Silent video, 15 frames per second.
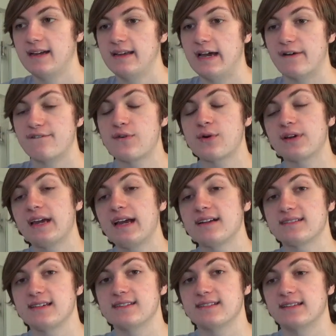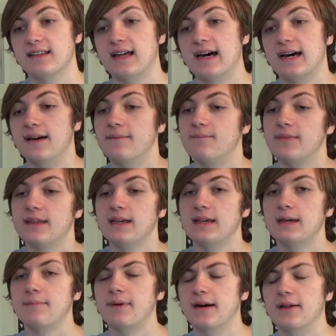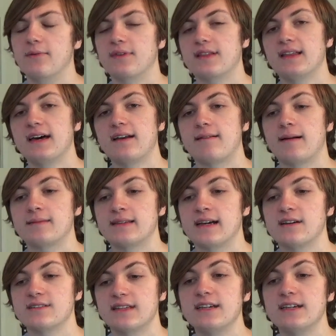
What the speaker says: Now, 40 eggs is a lot. But with a lot of reptiles,